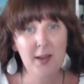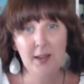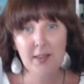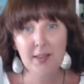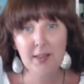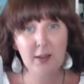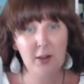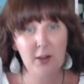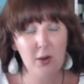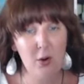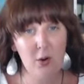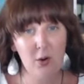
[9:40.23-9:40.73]

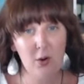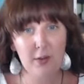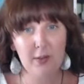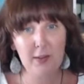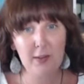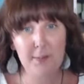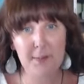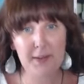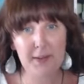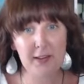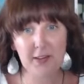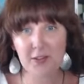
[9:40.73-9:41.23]

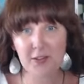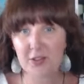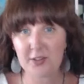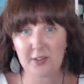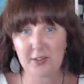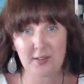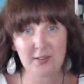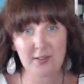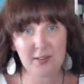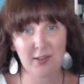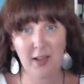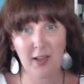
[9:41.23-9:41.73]
The pick
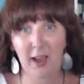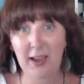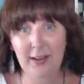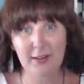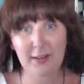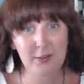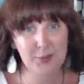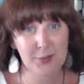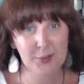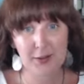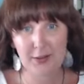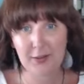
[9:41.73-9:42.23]
just
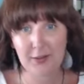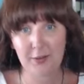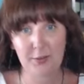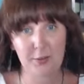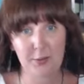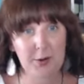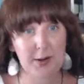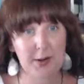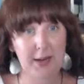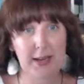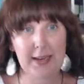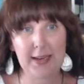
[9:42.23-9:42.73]
slides right
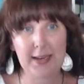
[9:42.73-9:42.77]
through it.